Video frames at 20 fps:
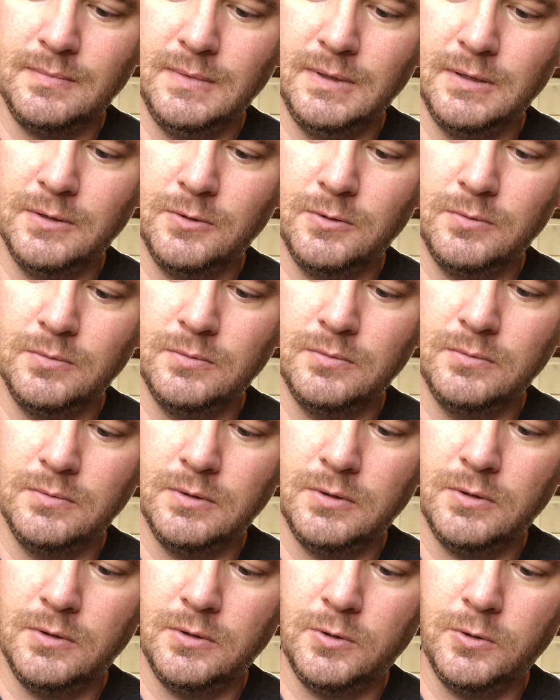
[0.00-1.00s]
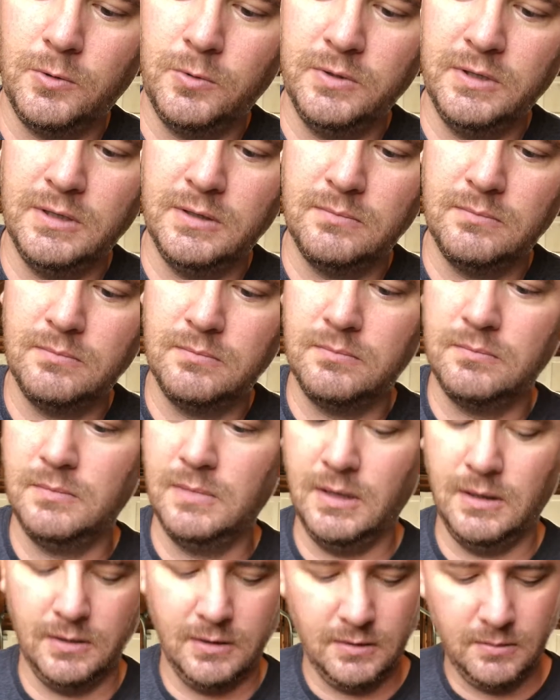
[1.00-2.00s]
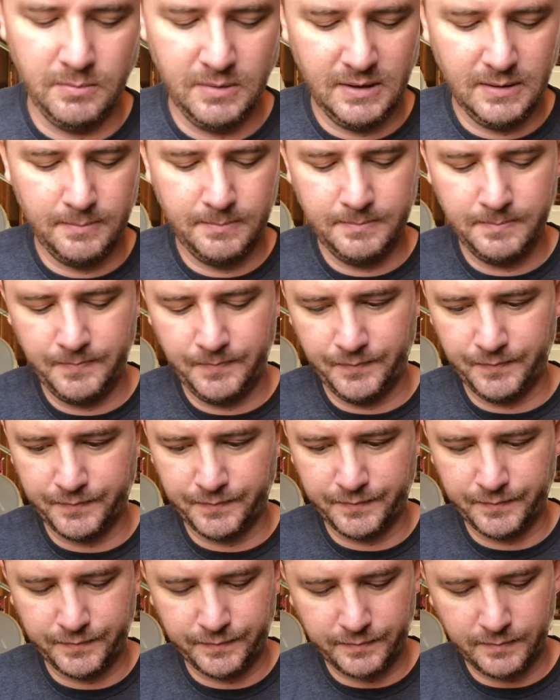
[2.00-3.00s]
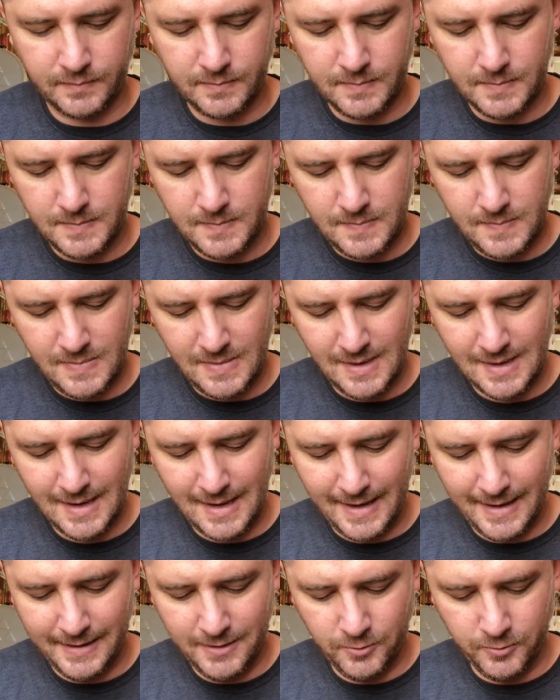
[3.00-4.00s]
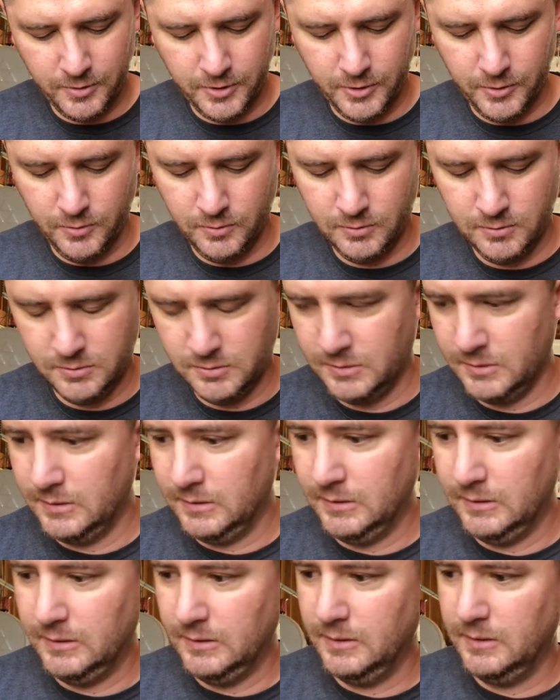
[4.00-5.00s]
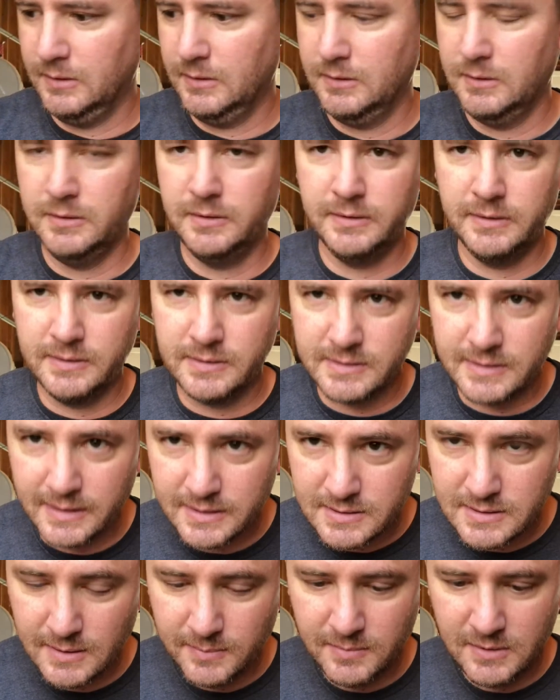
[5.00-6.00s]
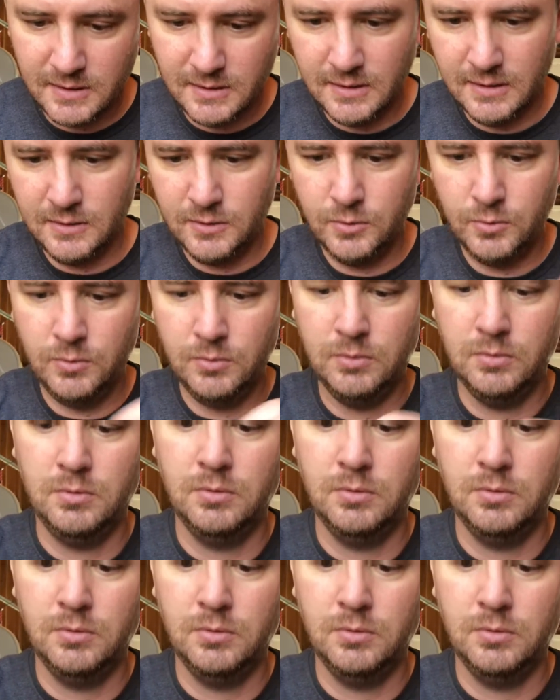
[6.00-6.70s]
you know, hold it a little bit. I don't know. Is that something they do?